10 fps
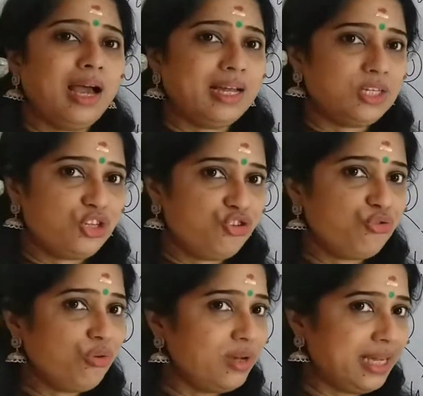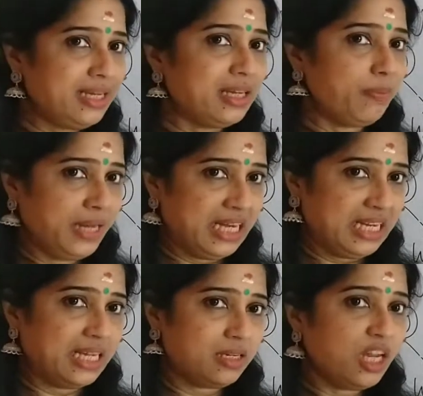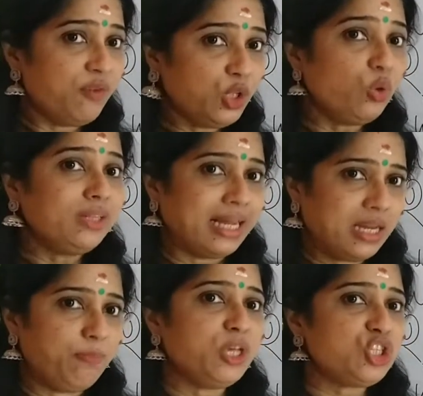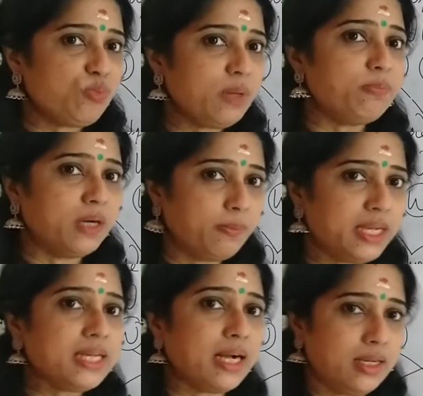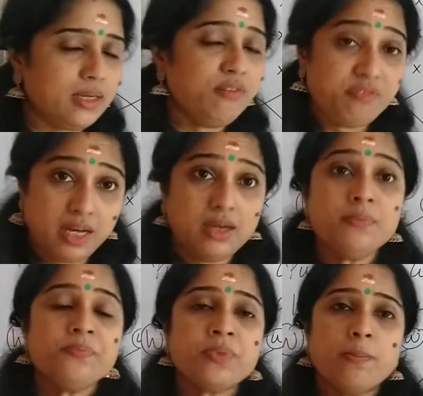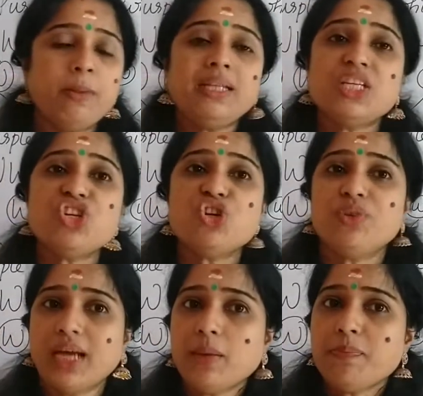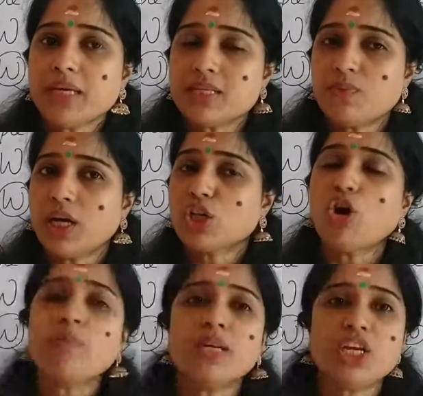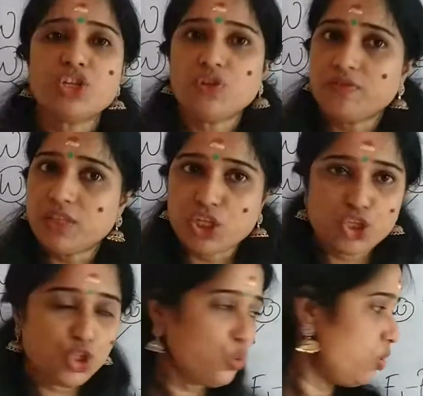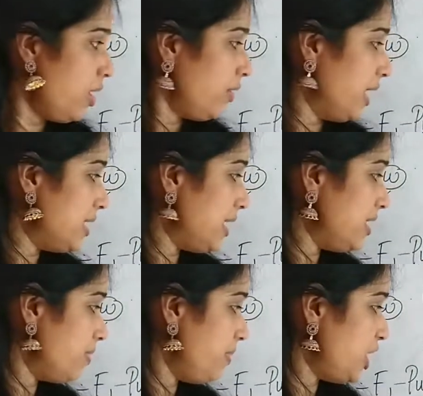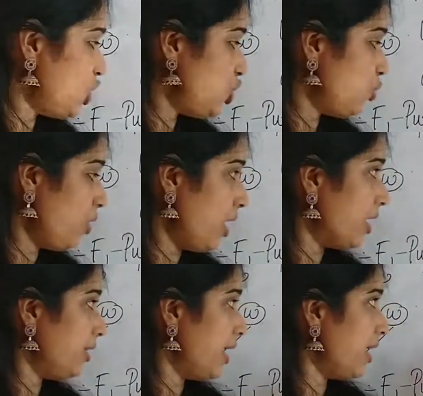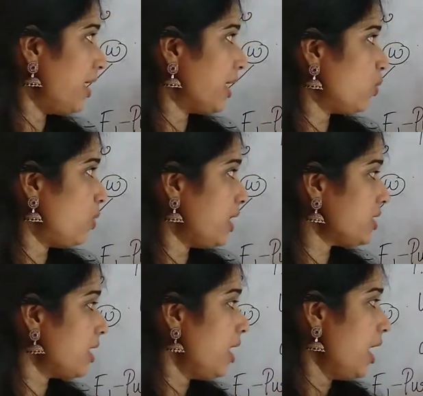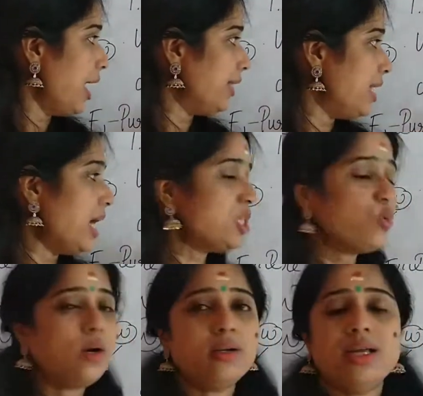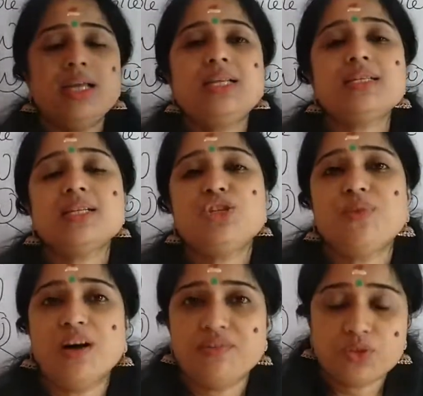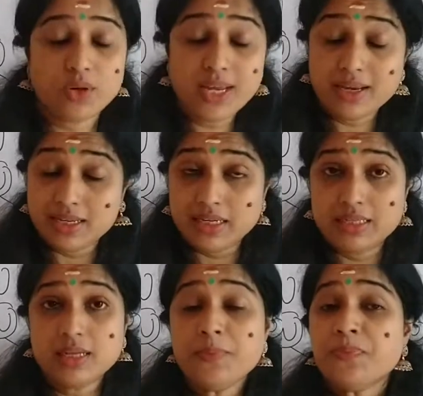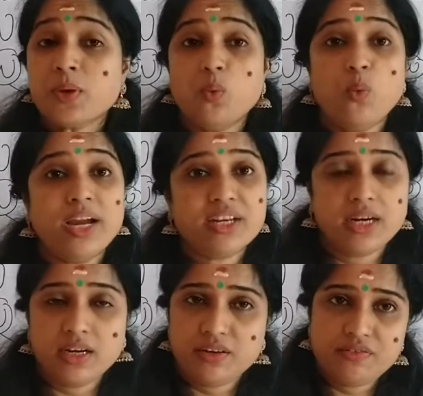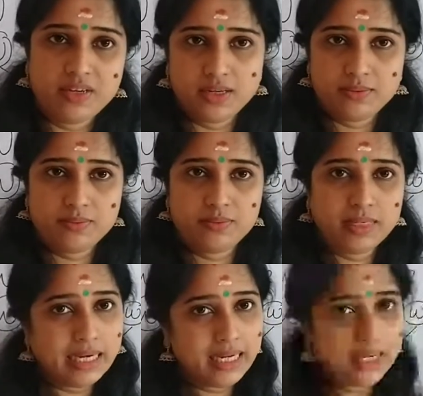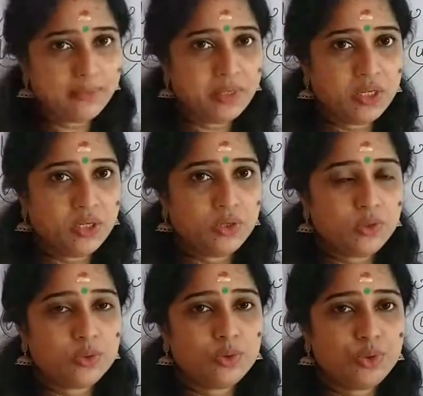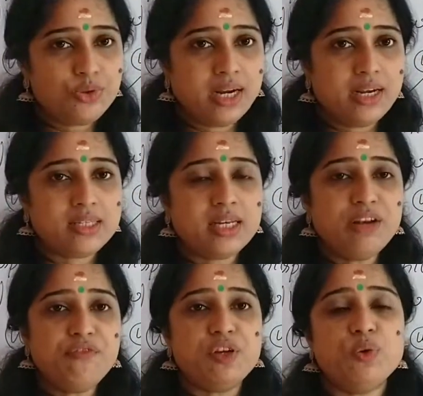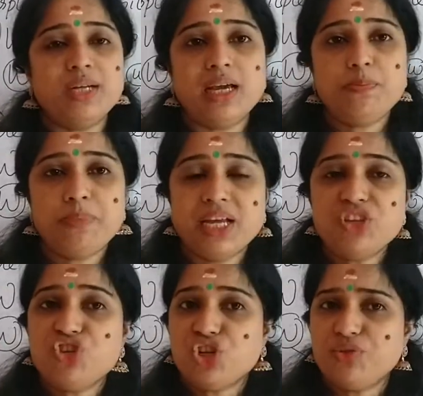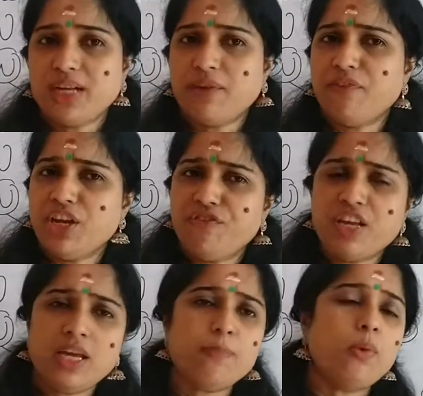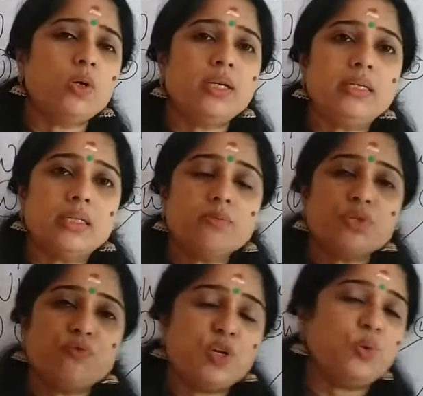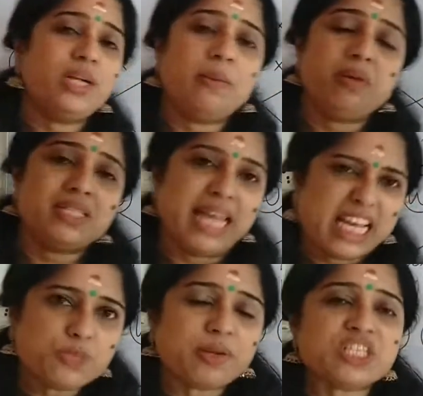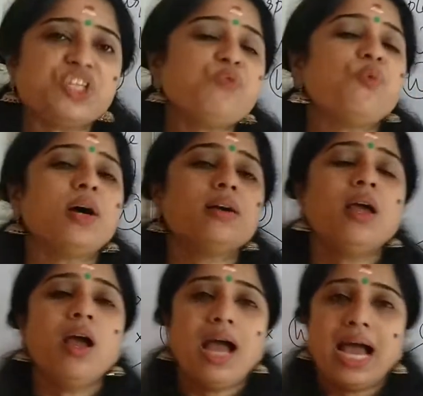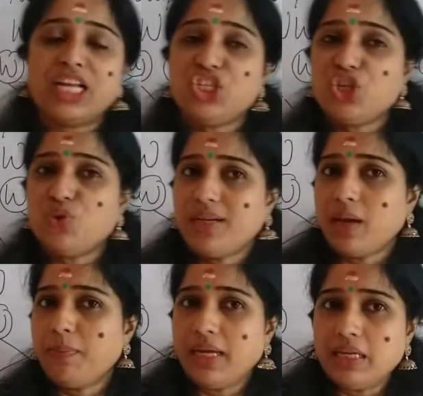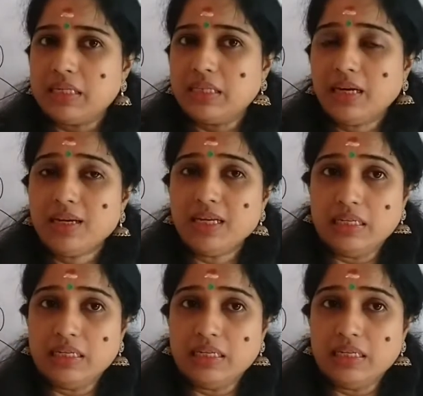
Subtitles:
and two intermediate, even though that appears to be purple in color flower, but the genotype is what combination of these two, that is intermediate two are there likewise, and the last one, it is the dwarf, it is the white color flower. Clear? So you should understand phenotype and genotype, very very important terms. Phenotype is the expressive one, and genotype, it is the